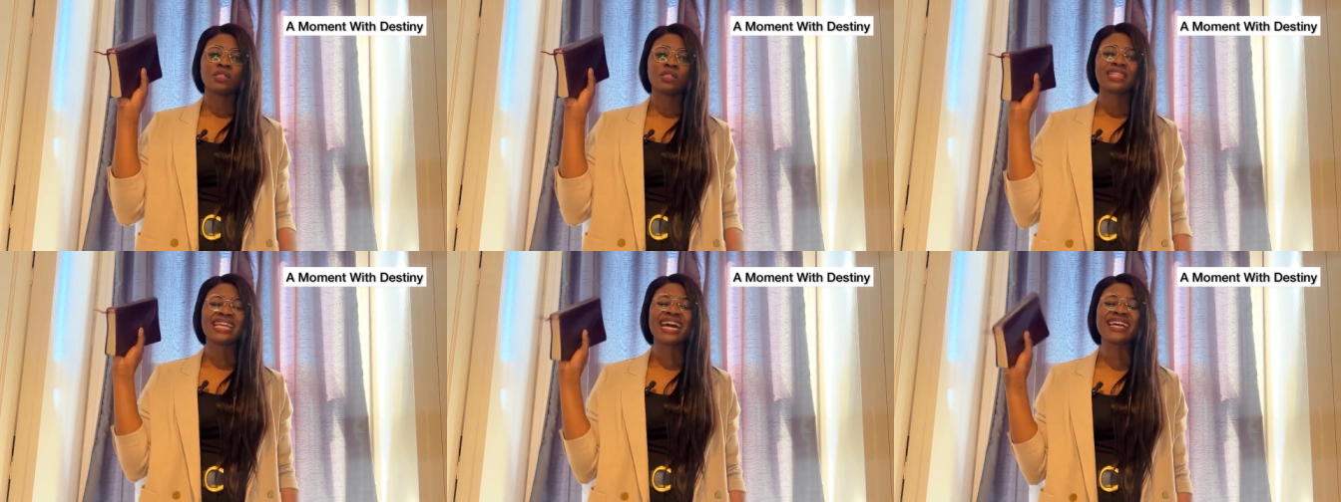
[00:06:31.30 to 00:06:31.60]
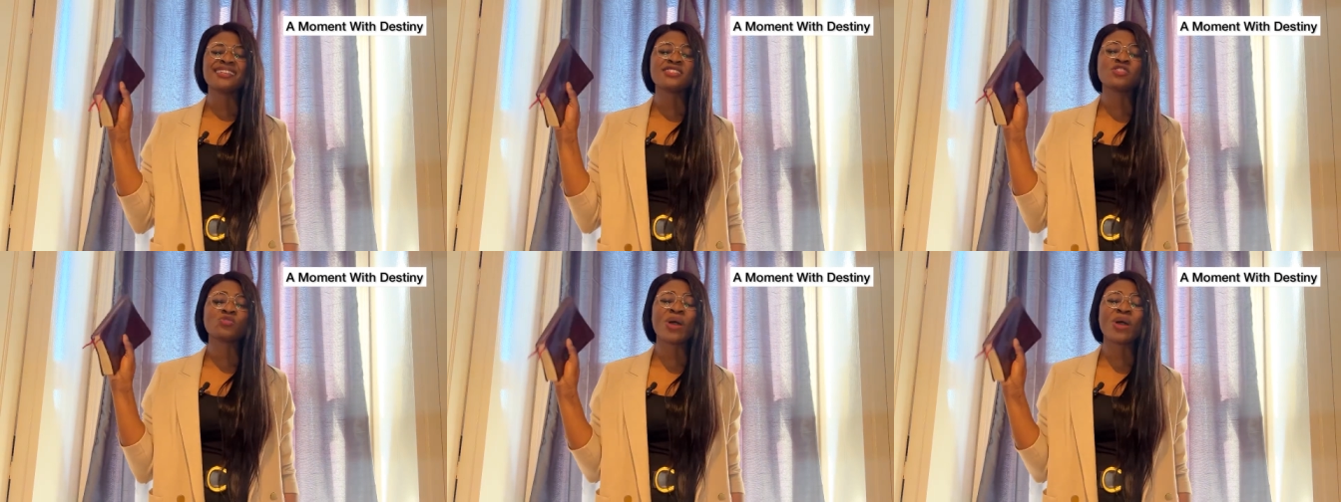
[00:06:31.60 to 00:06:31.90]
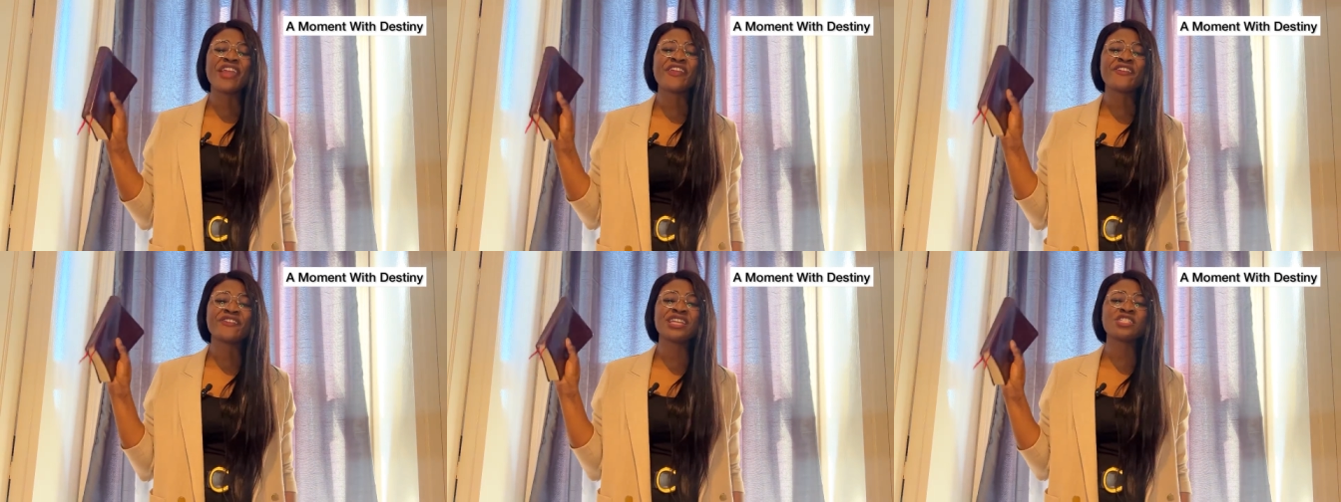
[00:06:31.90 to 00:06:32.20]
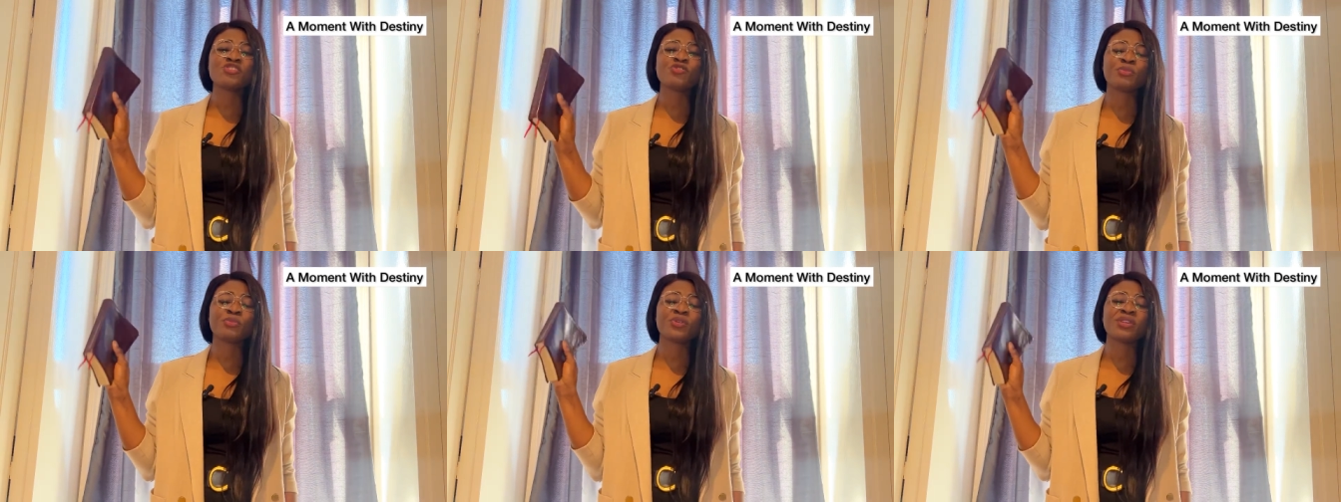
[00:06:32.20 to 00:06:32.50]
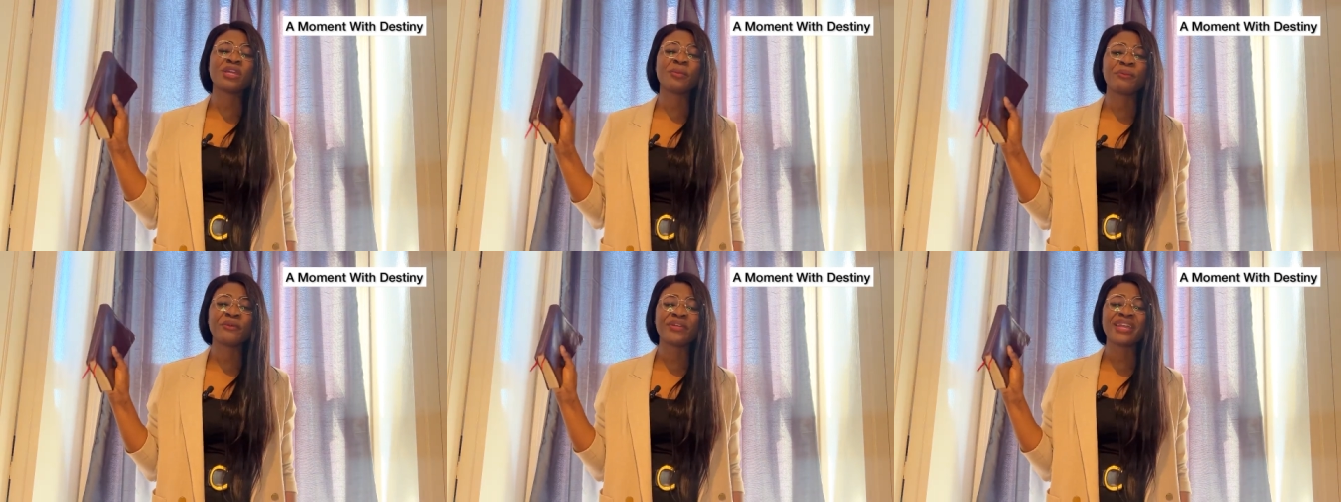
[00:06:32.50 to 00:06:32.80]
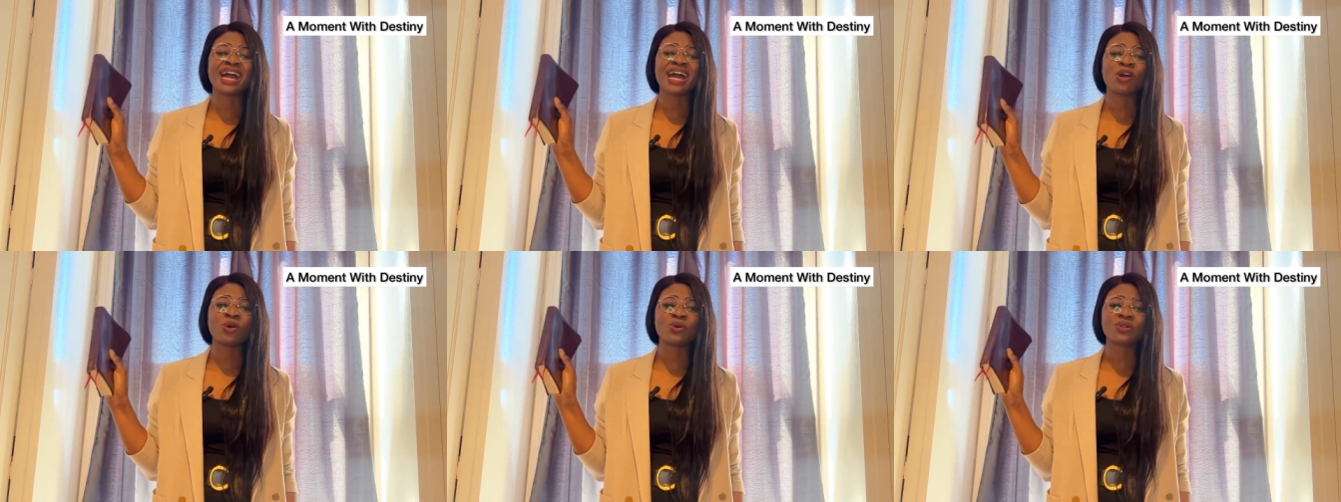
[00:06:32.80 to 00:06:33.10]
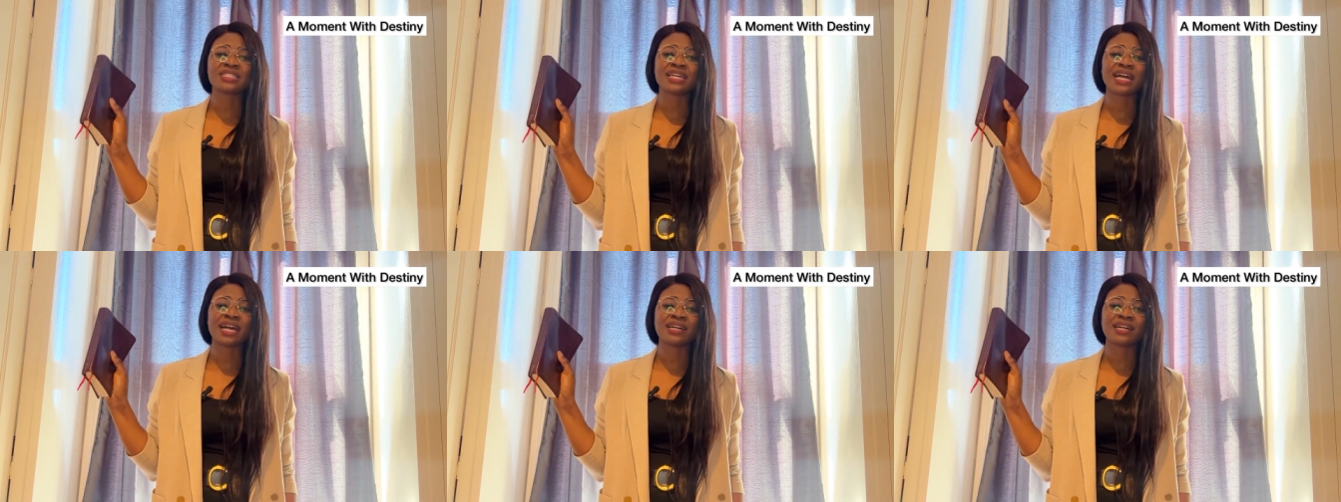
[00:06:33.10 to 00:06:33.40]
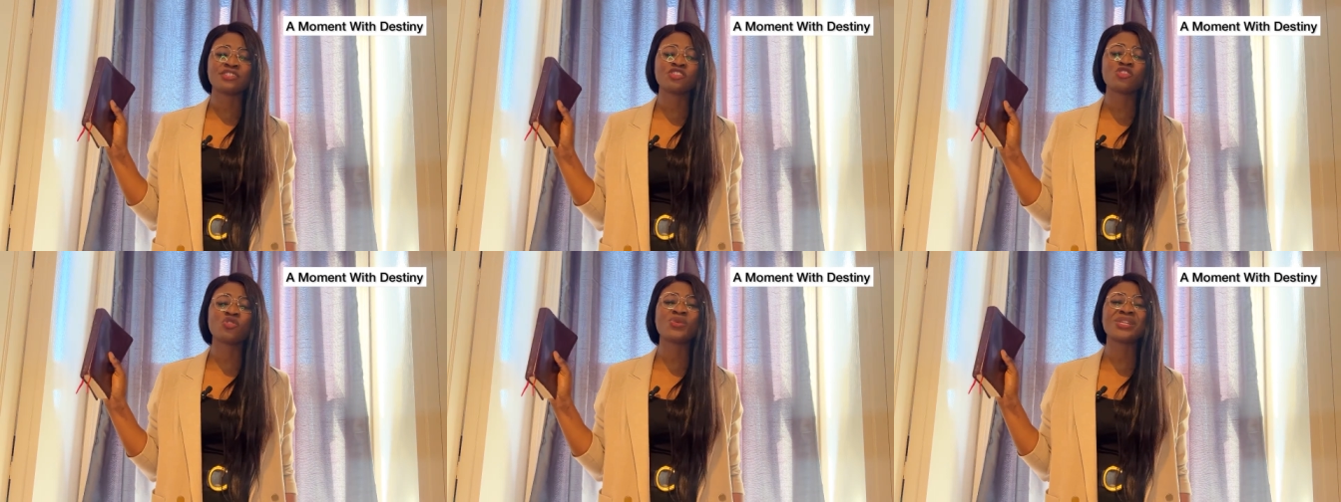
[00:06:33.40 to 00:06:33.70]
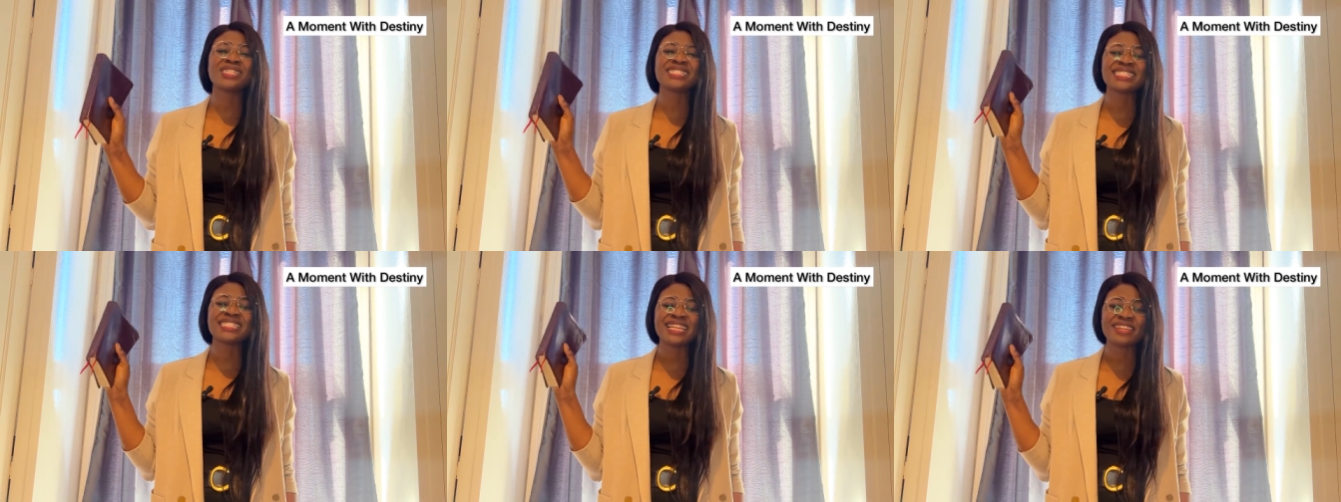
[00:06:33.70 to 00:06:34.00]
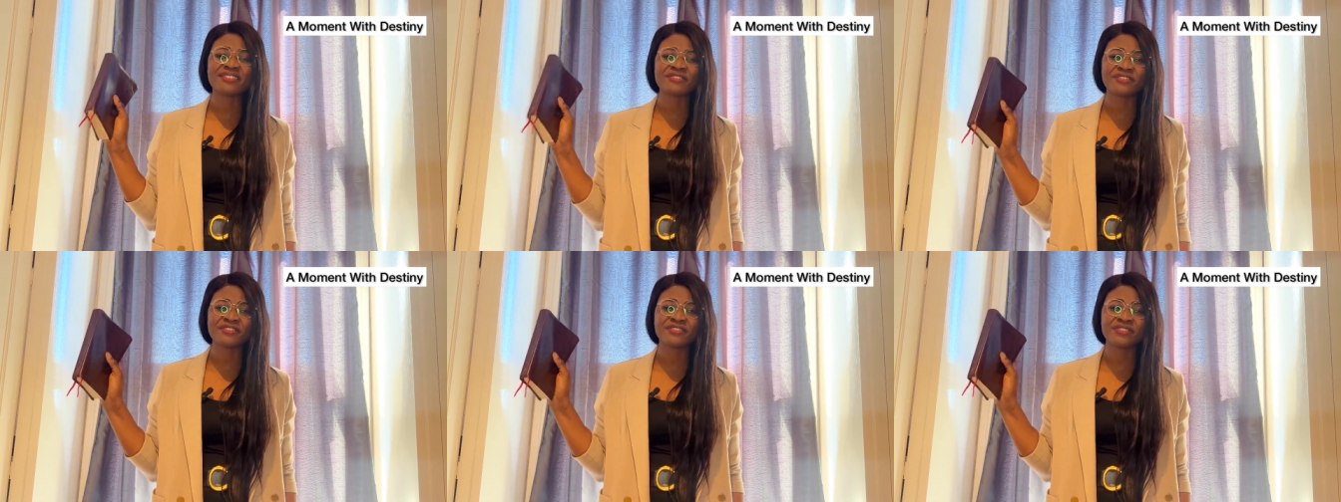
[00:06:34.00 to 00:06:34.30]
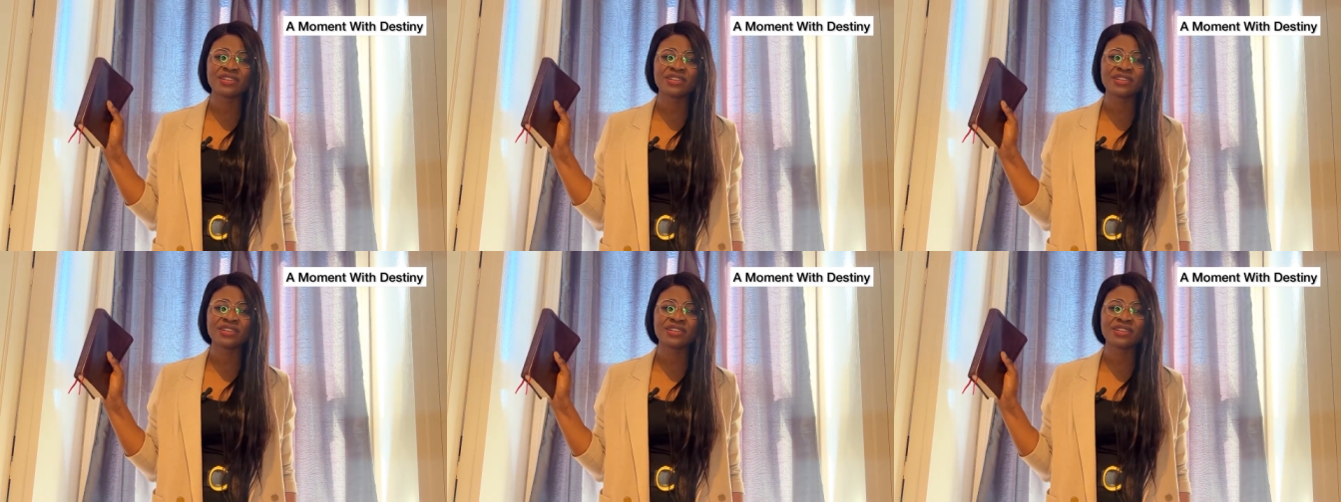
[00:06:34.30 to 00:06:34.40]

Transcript: That is why you need to build a prayer altar to receive,